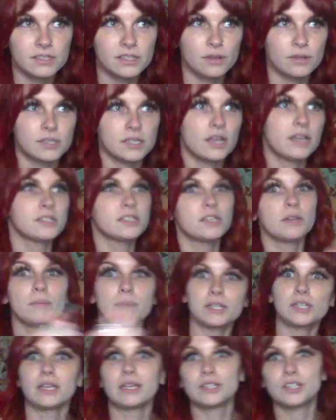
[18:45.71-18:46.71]
So it's not so
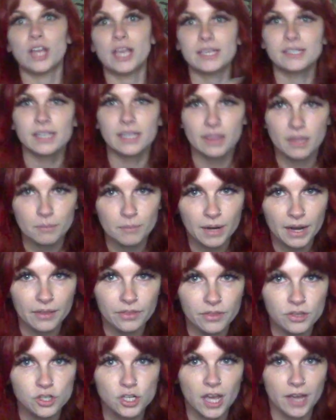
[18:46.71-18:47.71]
much like chasing them
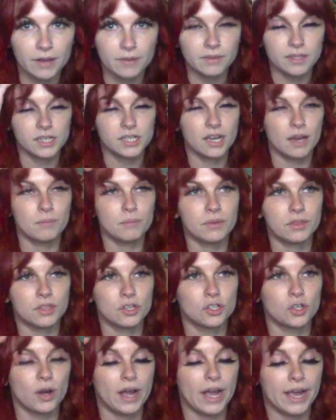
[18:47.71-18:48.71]
around the tub with the
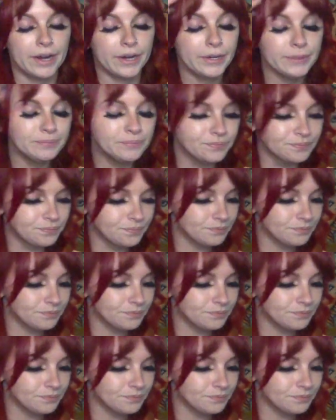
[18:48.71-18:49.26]
dryer.